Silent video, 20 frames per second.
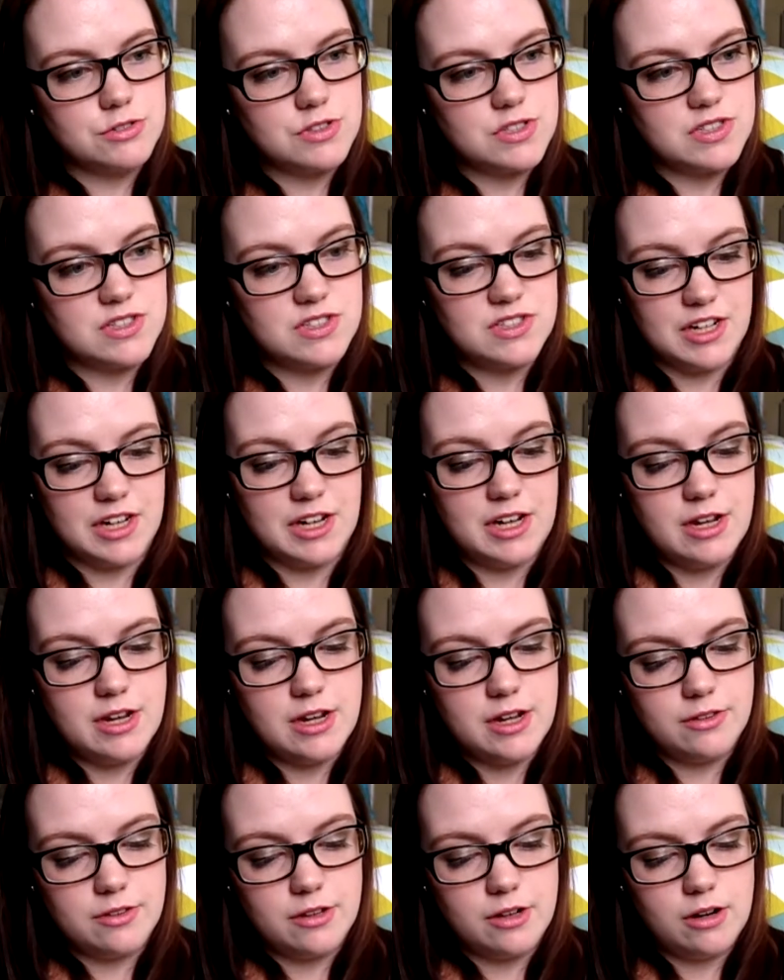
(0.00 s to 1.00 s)
sticky
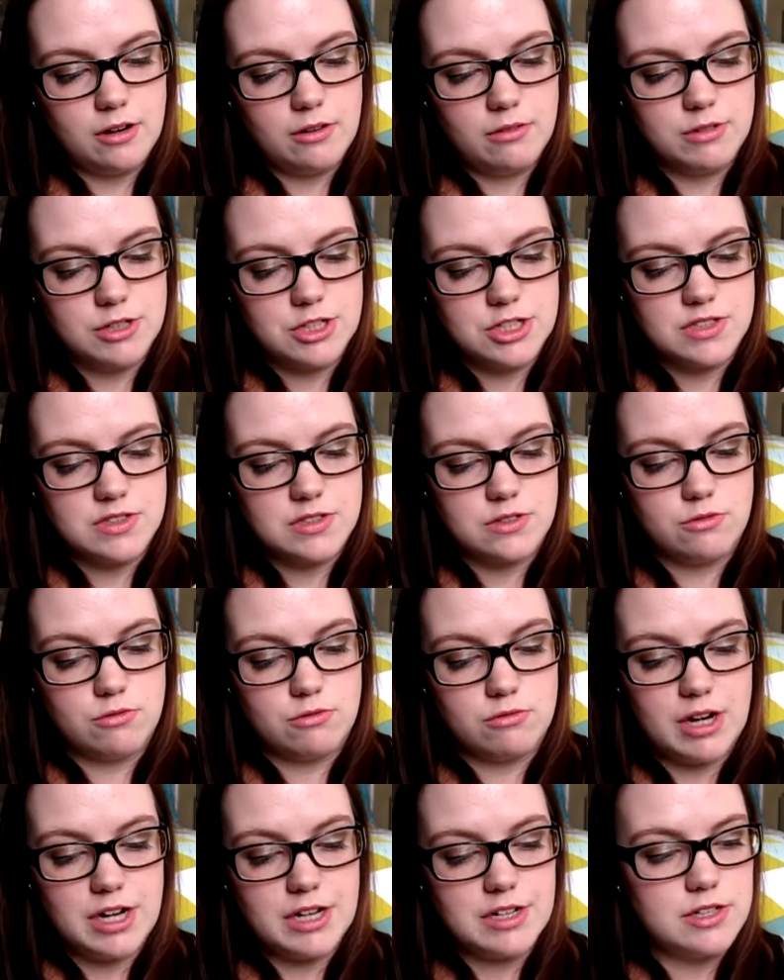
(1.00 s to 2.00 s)
either, which is
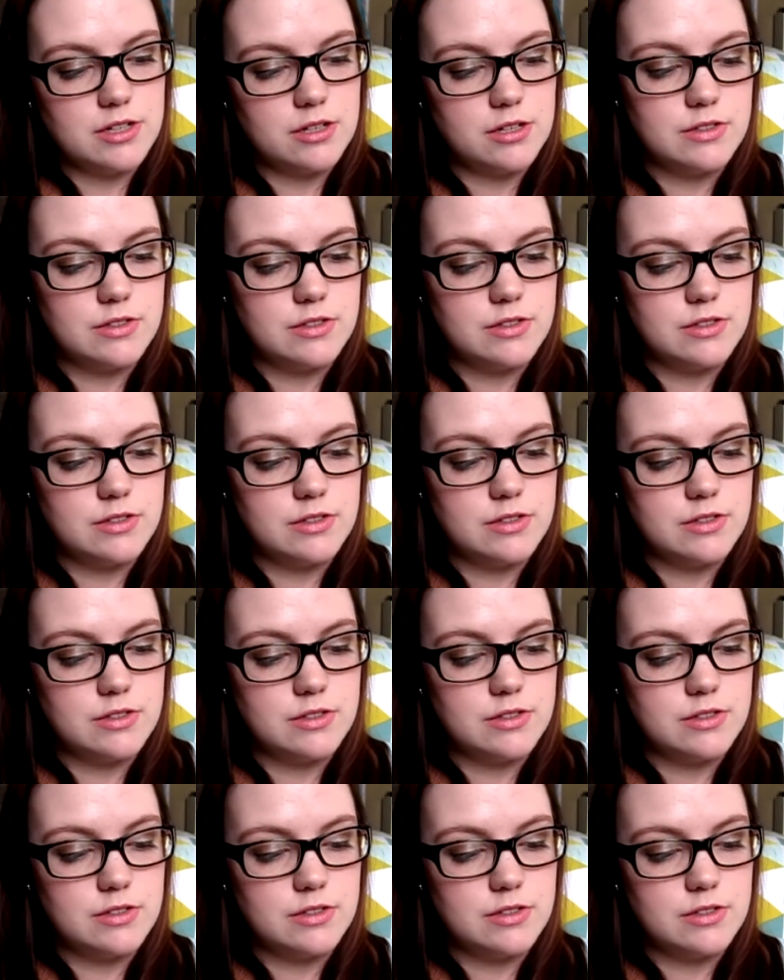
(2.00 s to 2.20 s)
great.